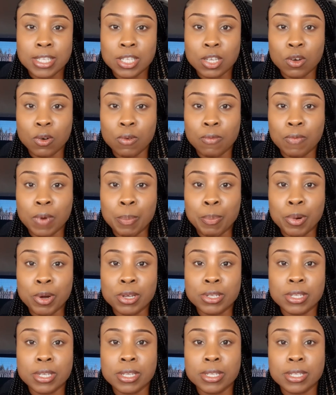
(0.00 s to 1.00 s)
So for
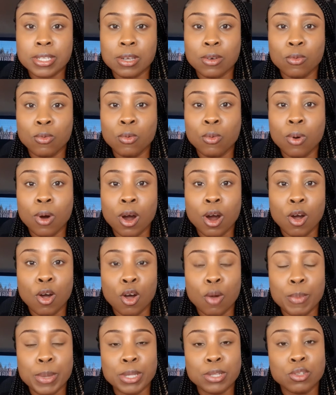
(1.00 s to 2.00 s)
persons who are
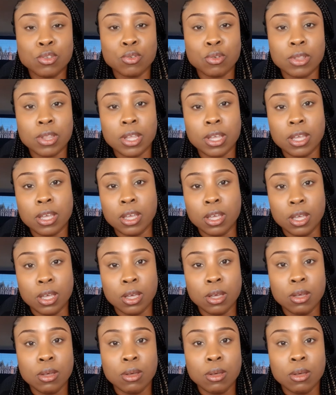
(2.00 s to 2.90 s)
coming to the